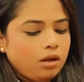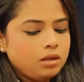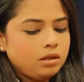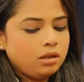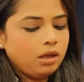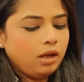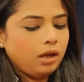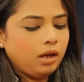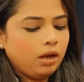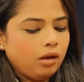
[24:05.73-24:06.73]

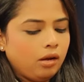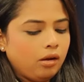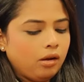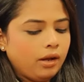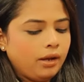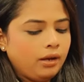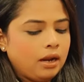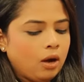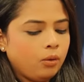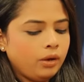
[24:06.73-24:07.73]
See, uh, and
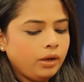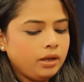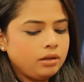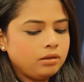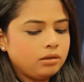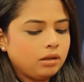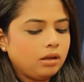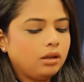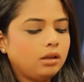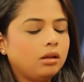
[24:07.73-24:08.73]
nowadays
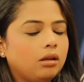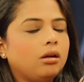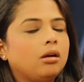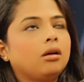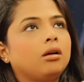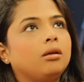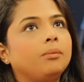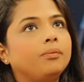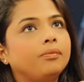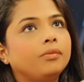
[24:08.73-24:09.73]

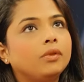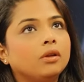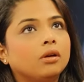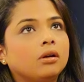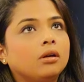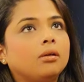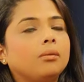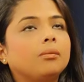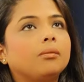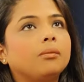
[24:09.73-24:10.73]
um, the
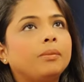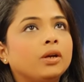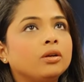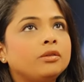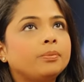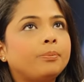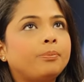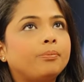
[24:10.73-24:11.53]
because